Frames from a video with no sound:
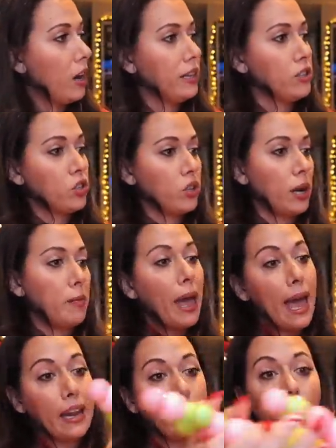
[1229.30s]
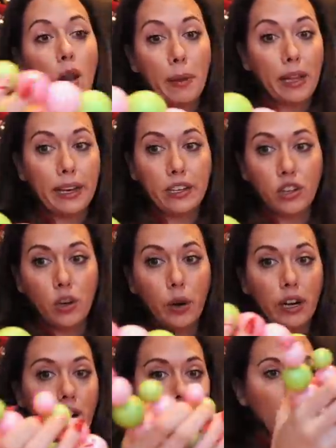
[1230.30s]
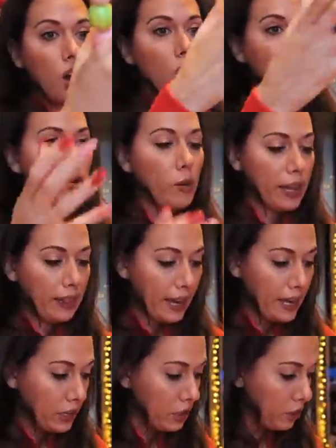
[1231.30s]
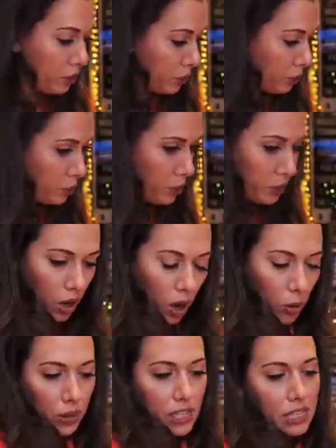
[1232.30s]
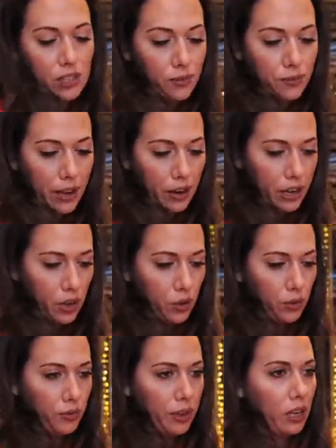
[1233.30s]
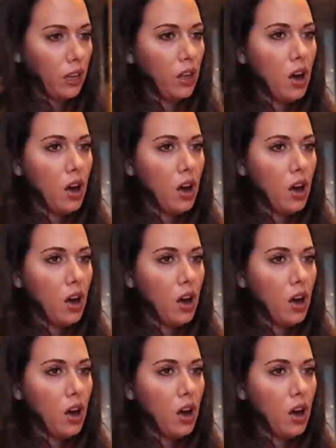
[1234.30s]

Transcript: on Instagram and on my like to know it. Ooh, I like you. Oh, this is very Whoville.